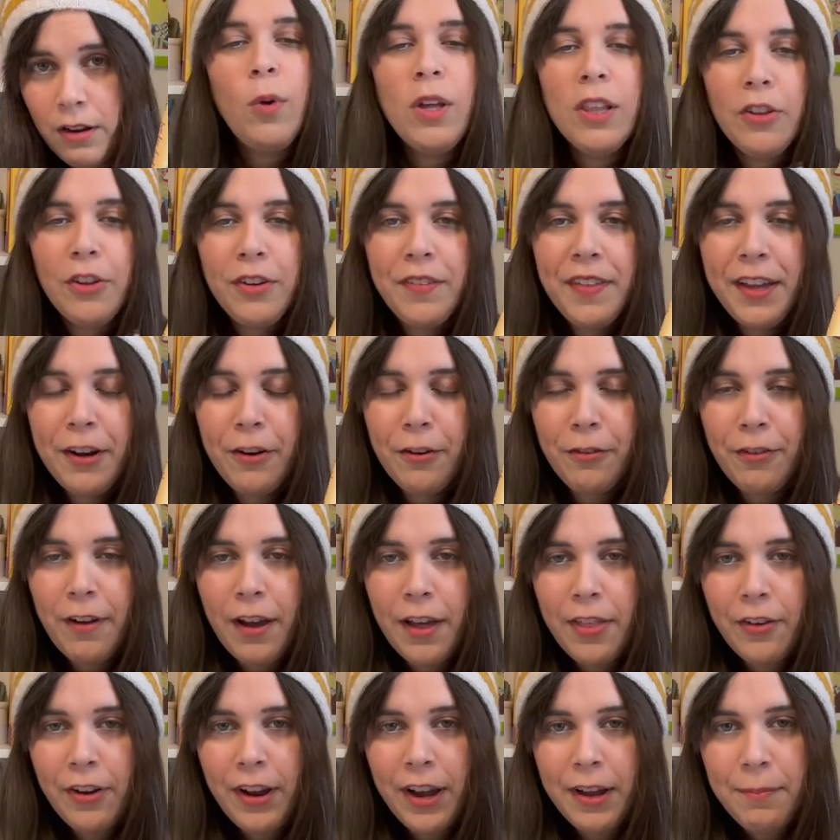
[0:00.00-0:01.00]
We learned that her
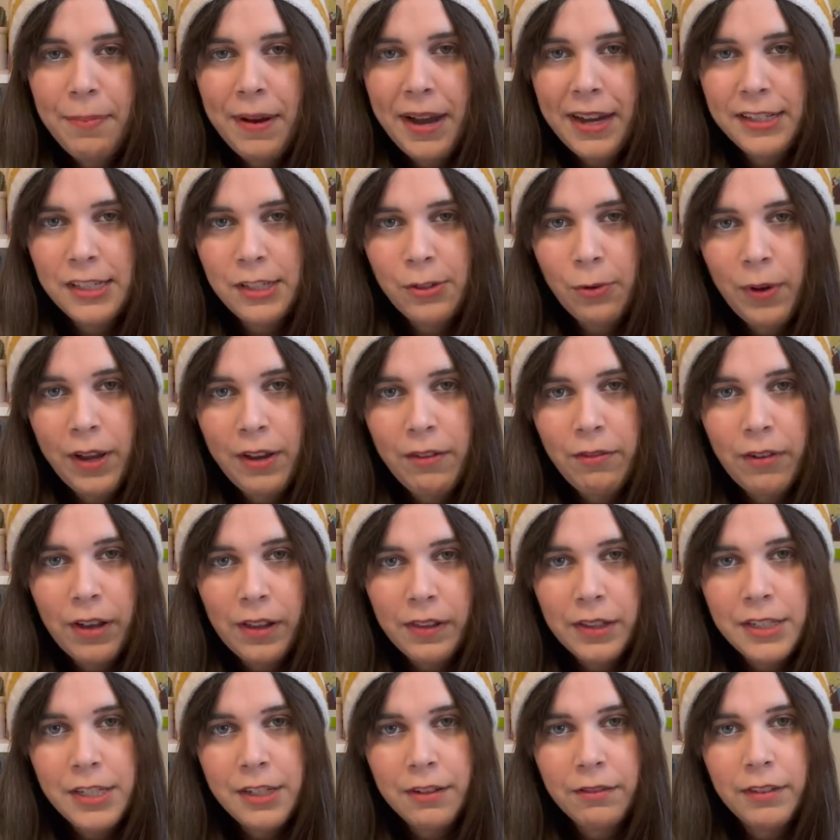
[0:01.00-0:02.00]
father had passed away
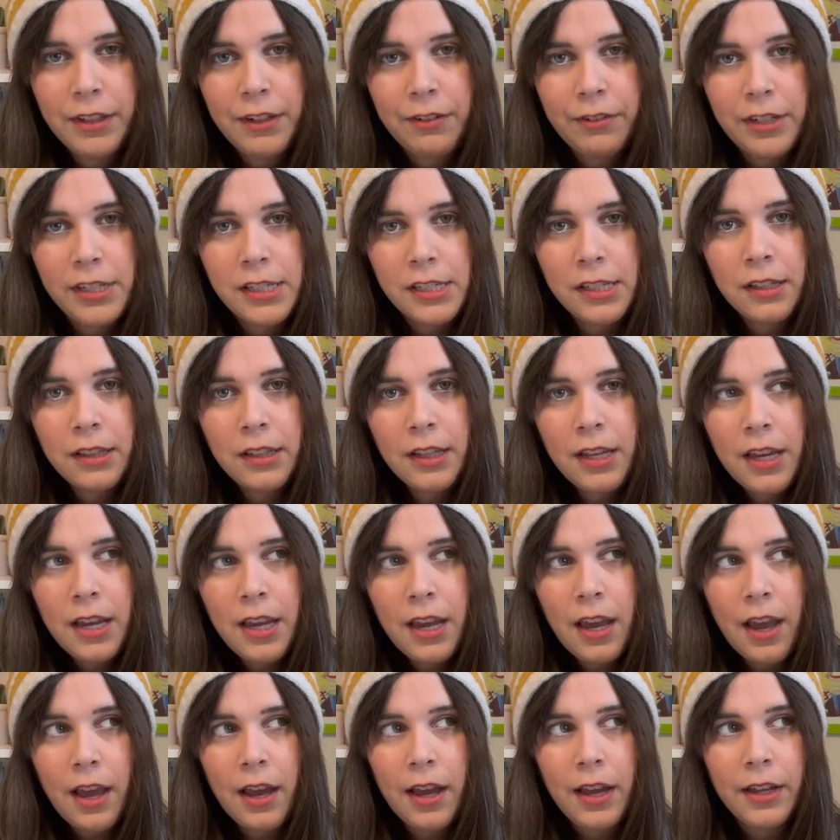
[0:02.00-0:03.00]
relatively
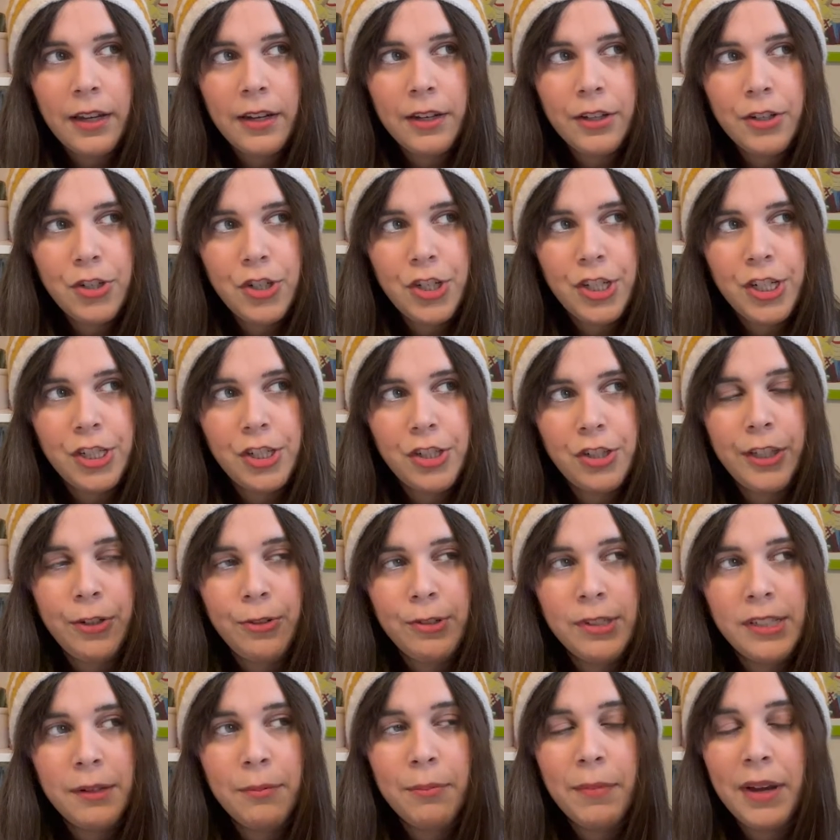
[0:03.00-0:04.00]
recently, and she's
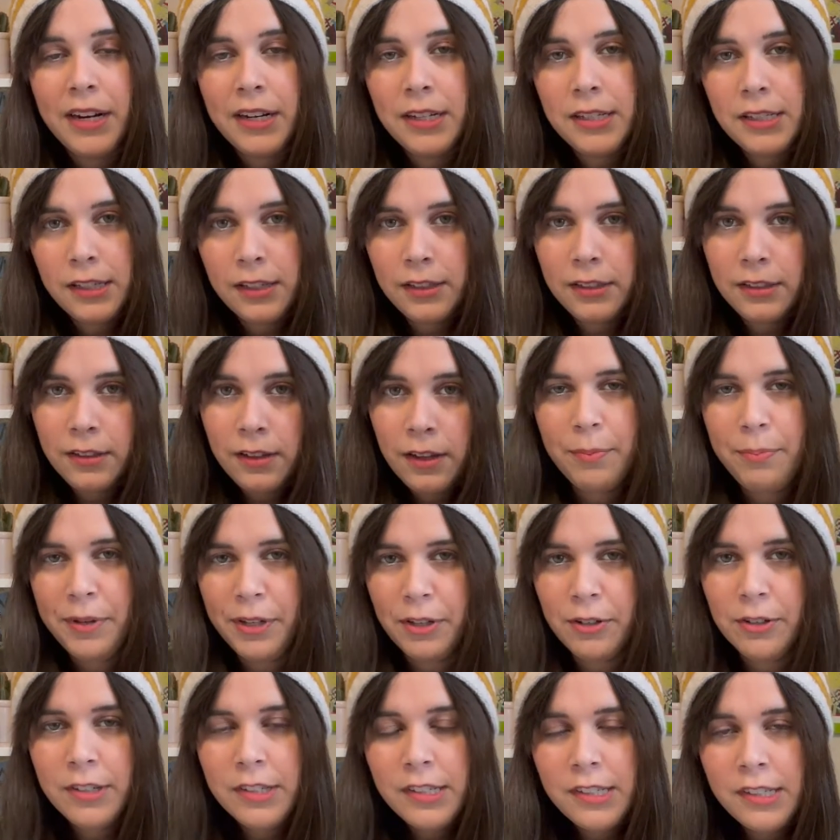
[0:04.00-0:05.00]
using medicine,
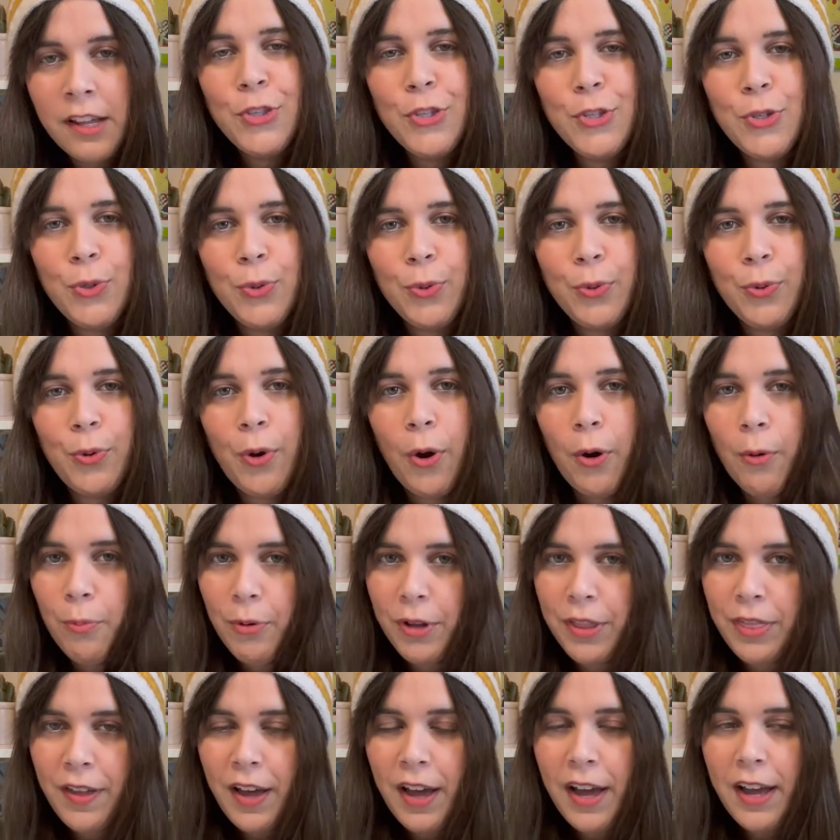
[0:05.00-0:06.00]
pills, to cope
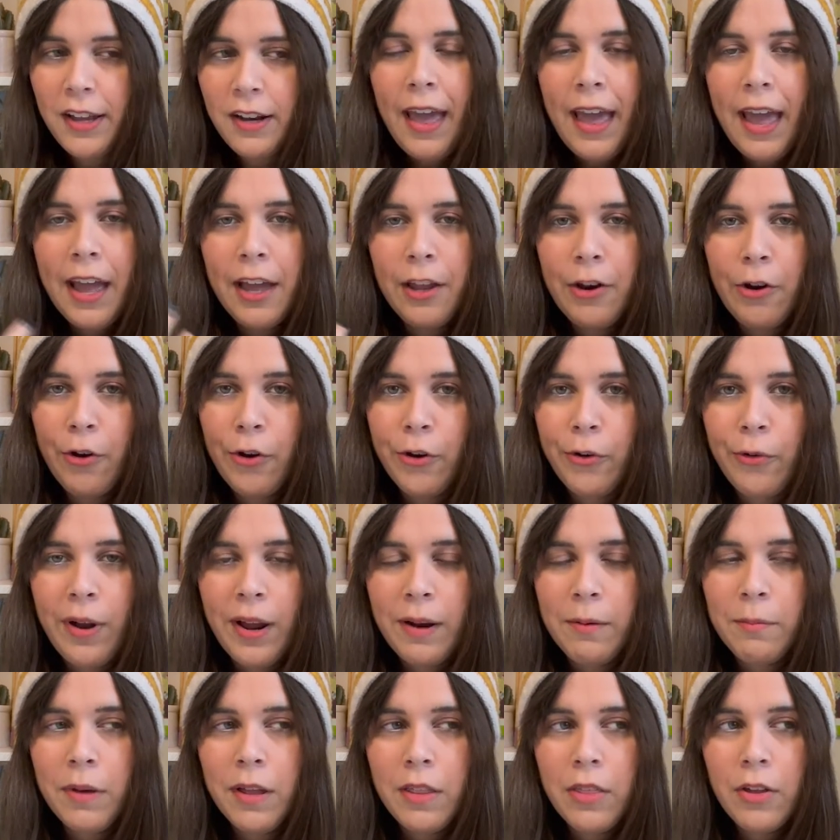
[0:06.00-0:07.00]
with that, and her
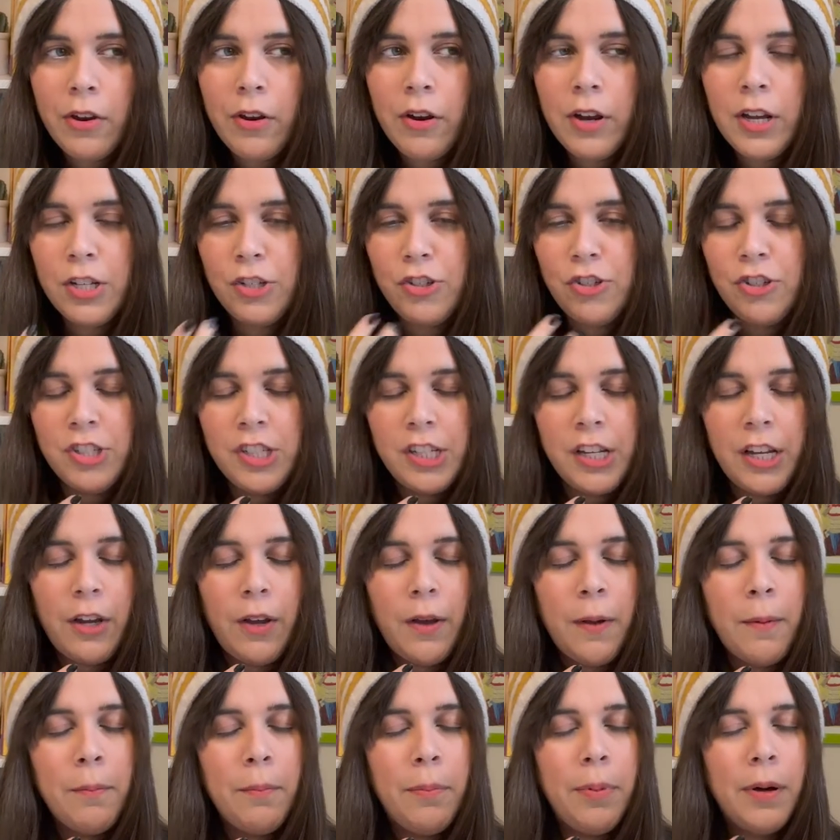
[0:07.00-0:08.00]
grandmother is just like
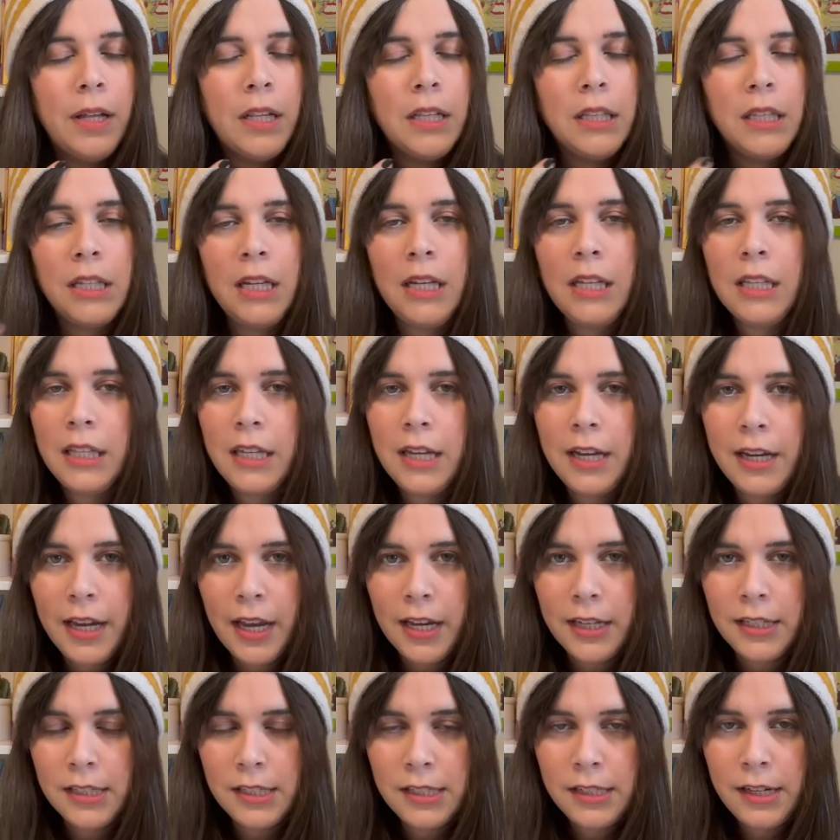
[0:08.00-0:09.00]
completely
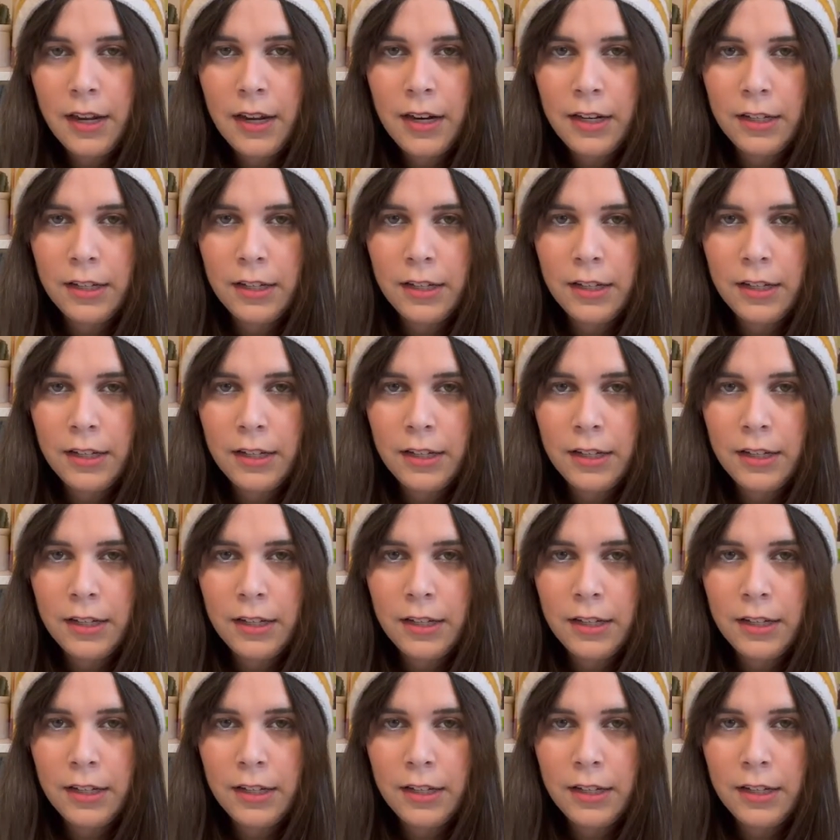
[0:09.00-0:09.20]
against it.